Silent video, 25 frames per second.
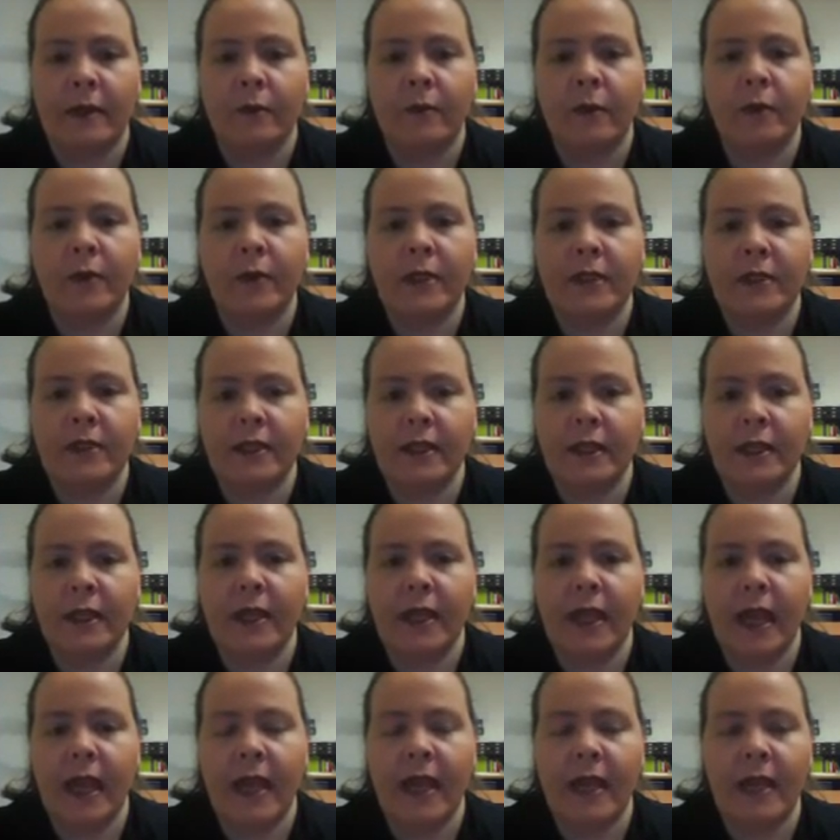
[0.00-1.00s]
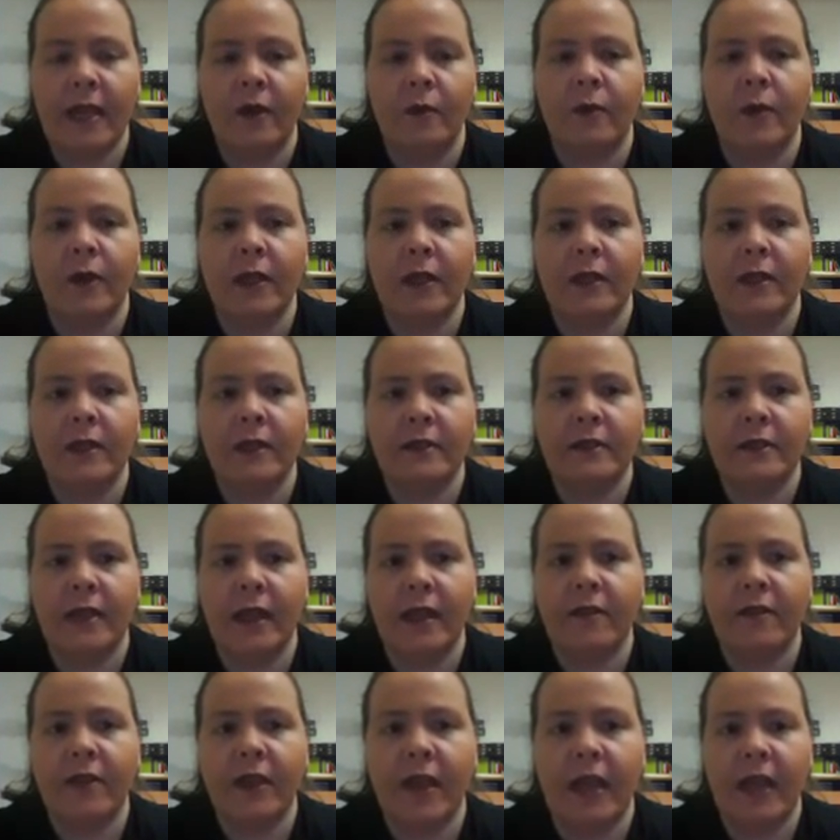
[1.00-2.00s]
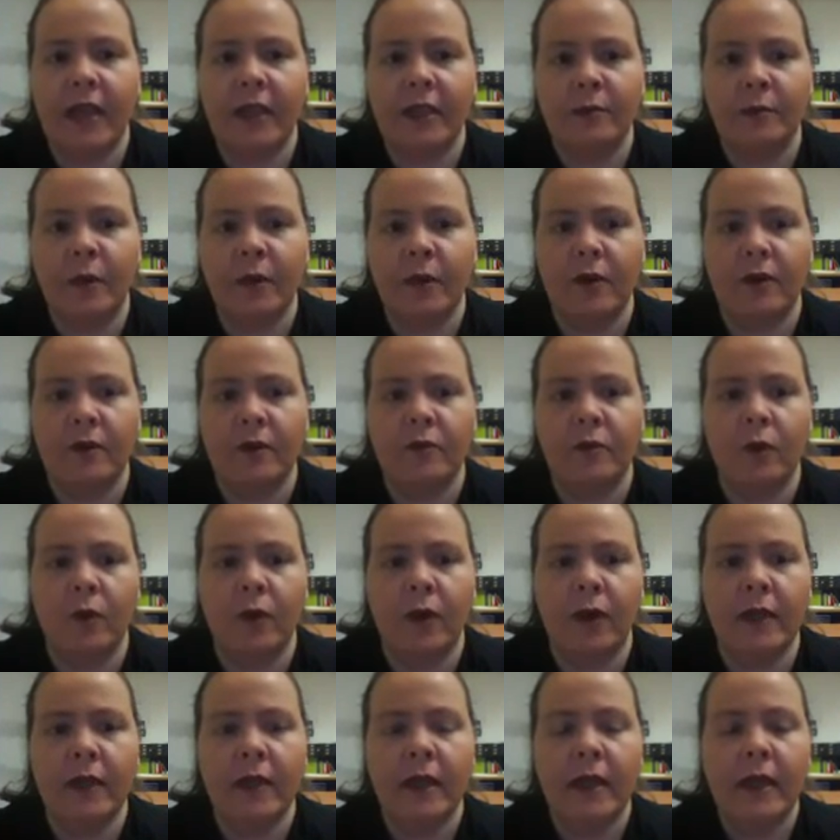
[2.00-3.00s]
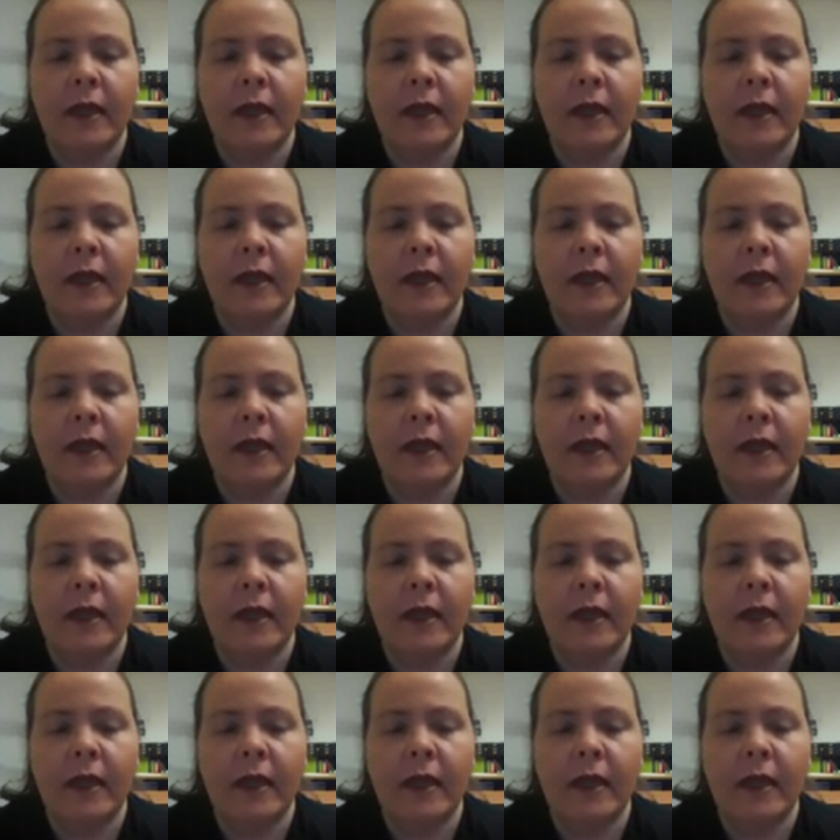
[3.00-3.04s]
When we see an a, it really does have an exponent of 1.